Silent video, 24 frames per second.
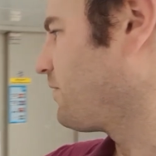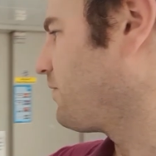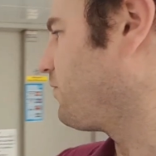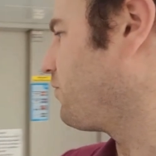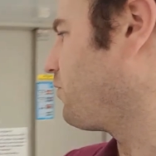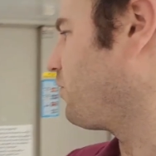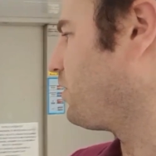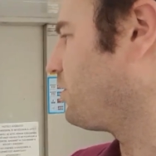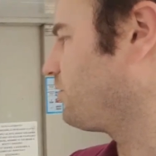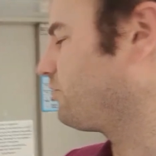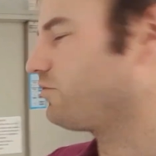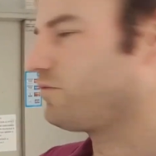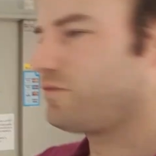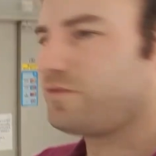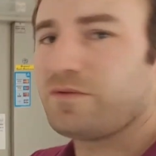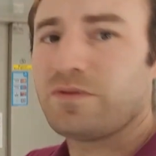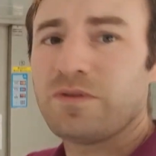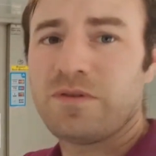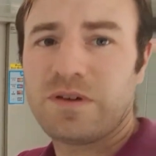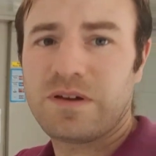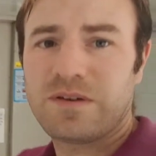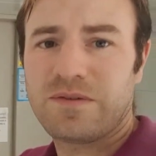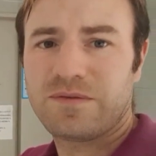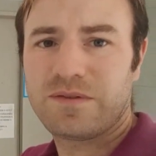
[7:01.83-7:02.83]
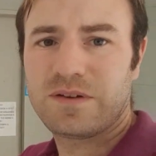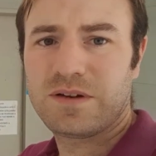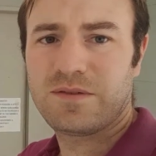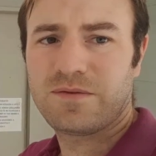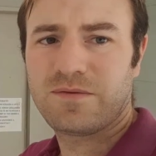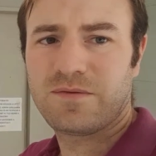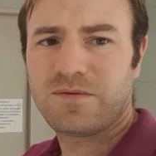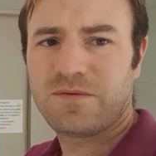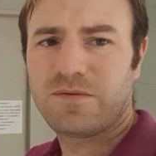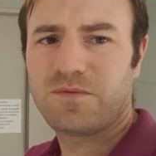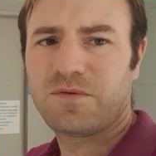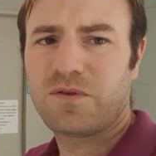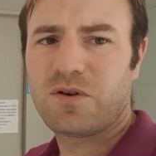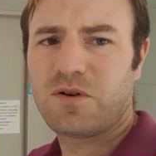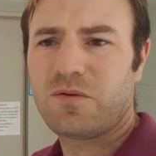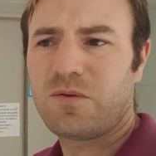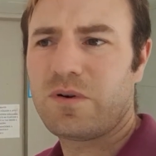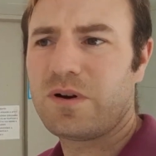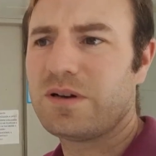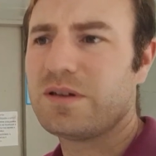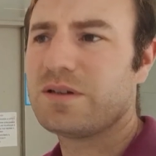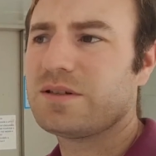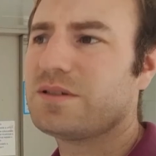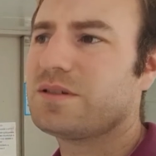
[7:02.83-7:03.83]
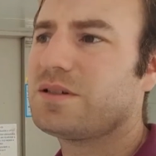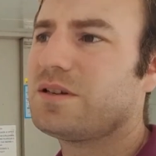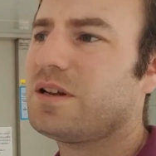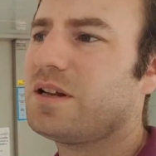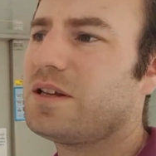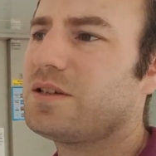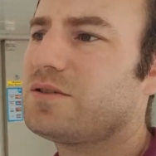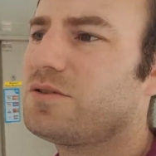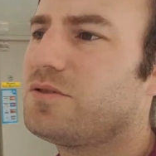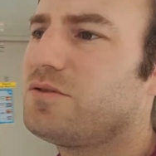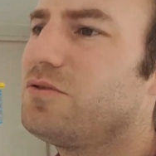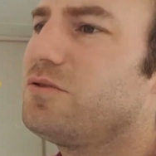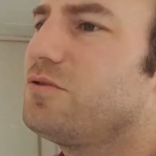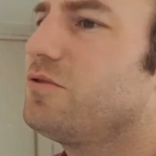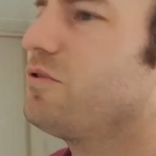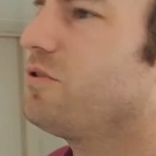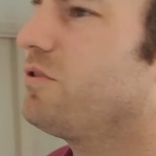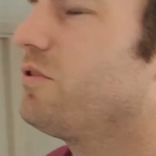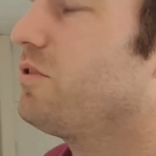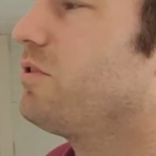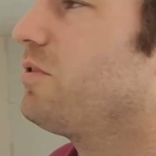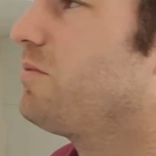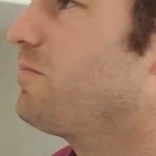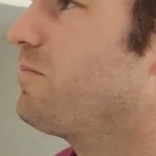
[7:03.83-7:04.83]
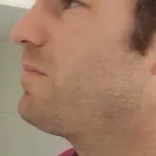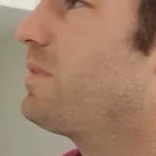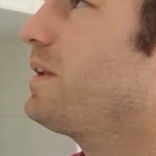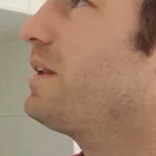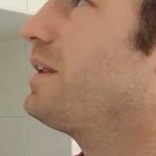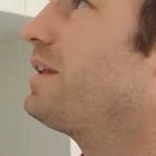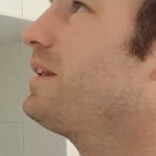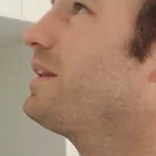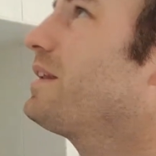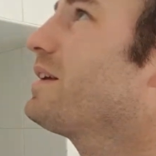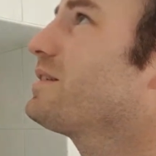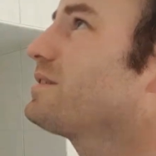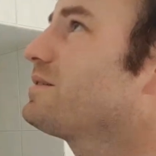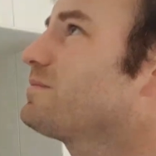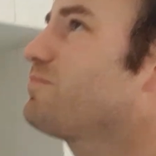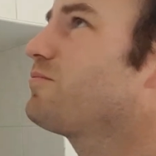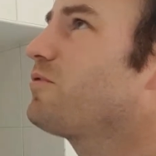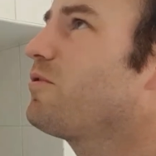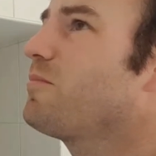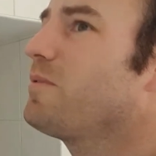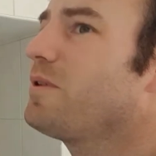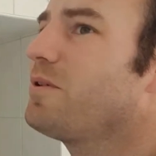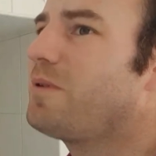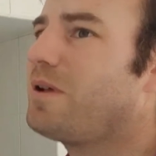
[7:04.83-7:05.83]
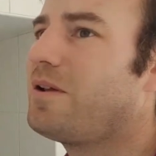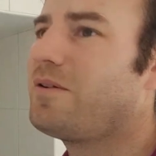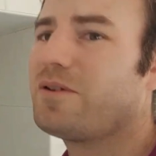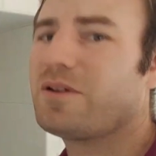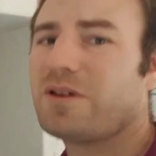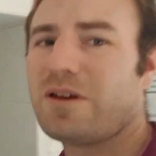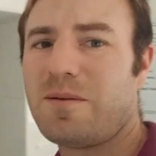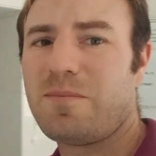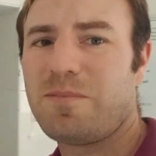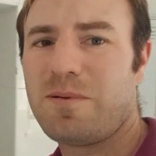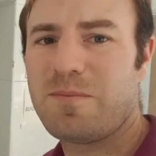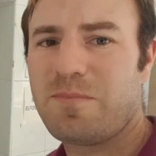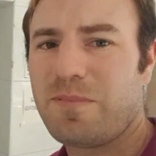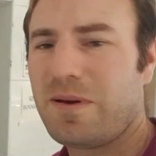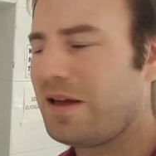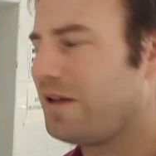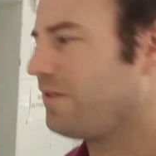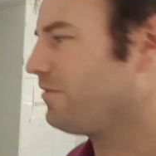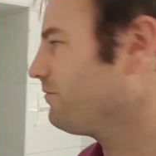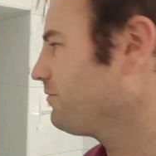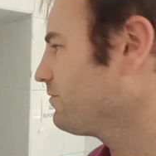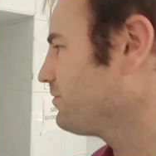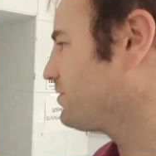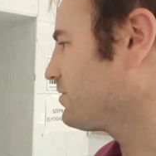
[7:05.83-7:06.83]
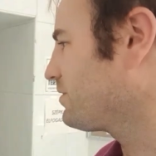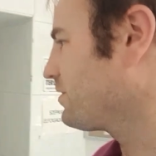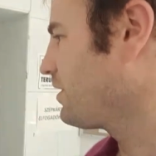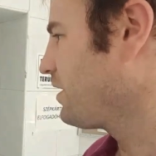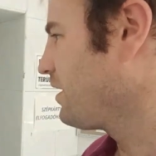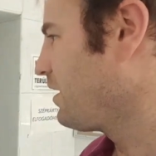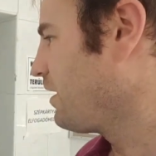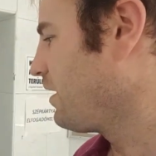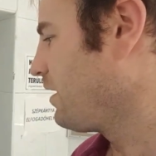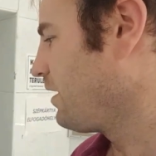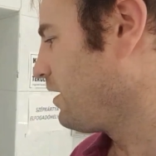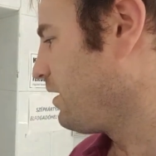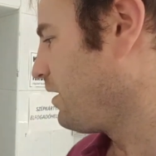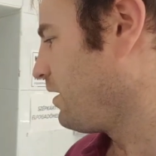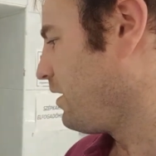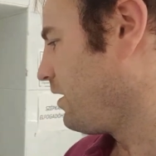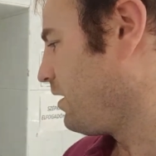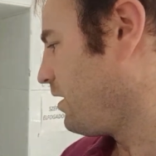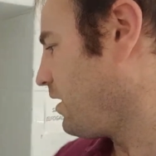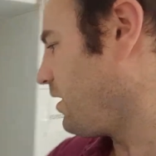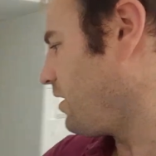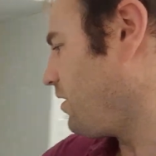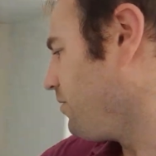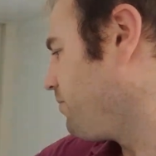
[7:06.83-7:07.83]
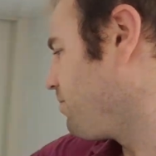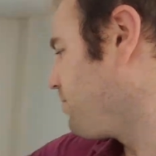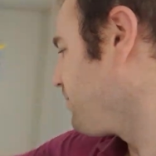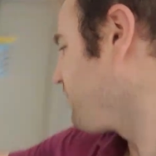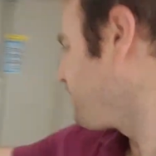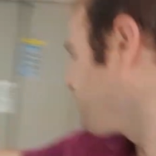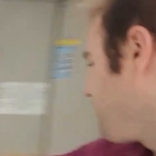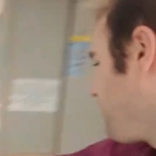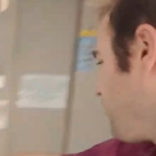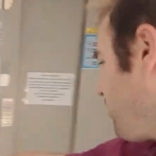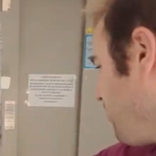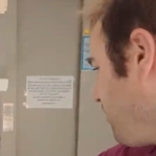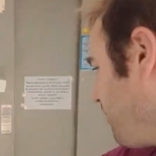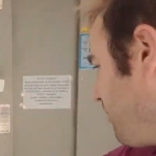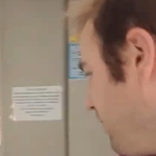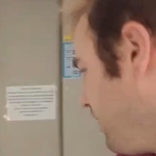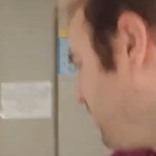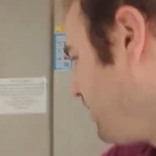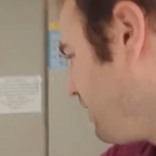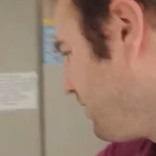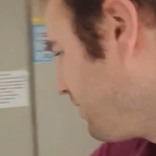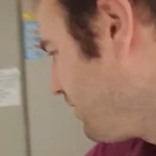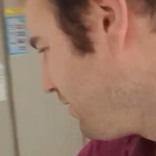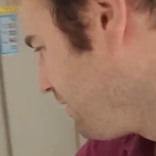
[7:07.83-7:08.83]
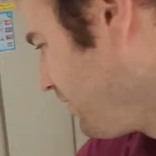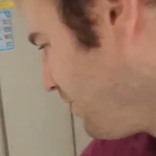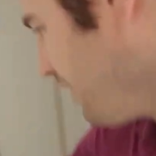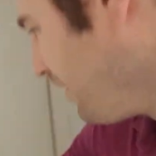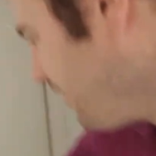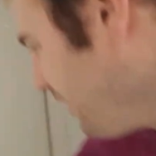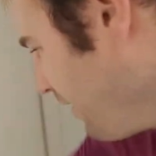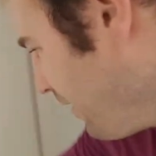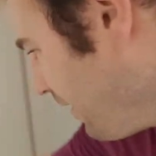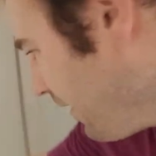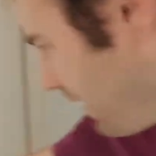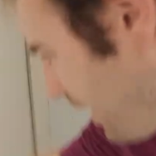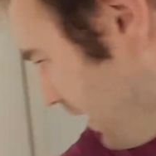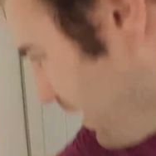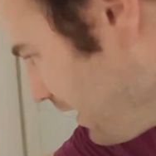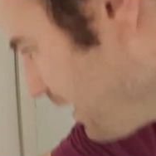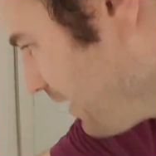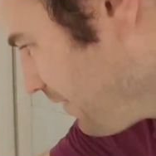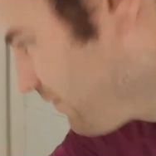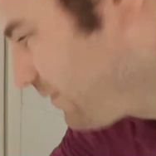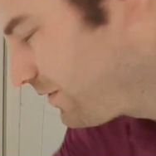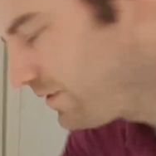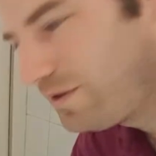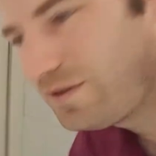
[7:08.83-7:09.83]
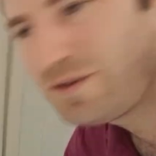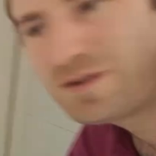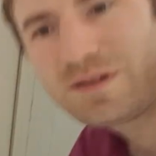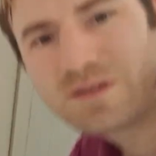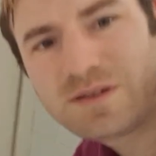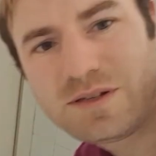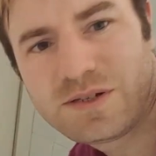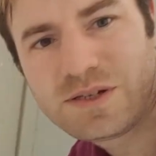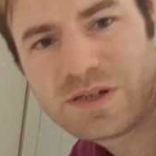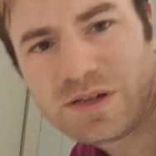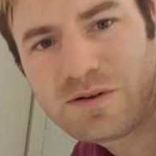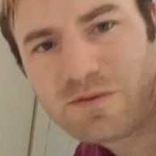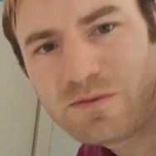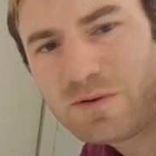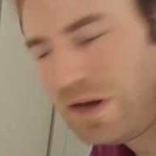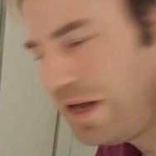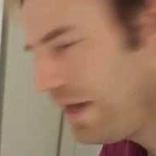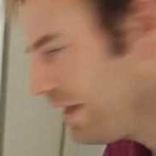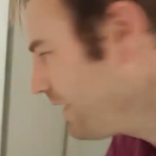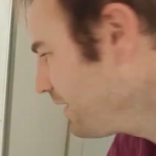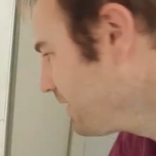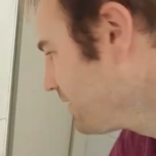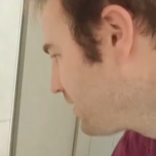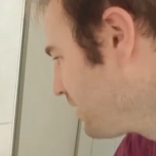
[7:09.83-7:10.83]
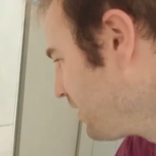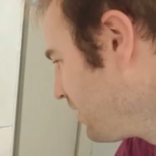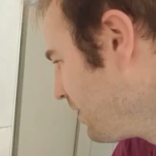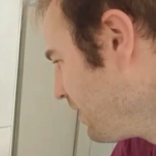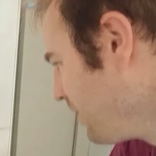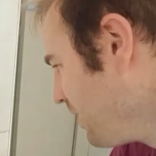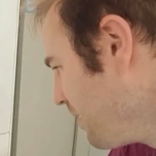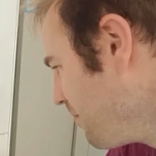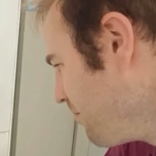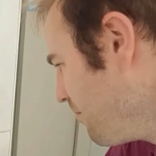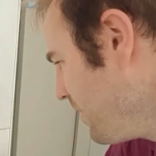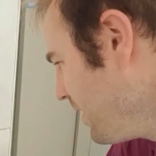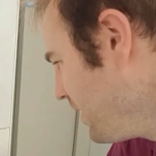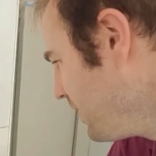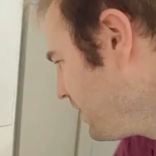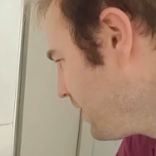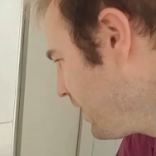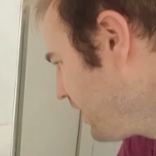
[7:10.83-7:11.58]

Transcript: 450 forints, so that's not a lot of money, that's probably around a couple of pounds. Open from 11 till 8. Minden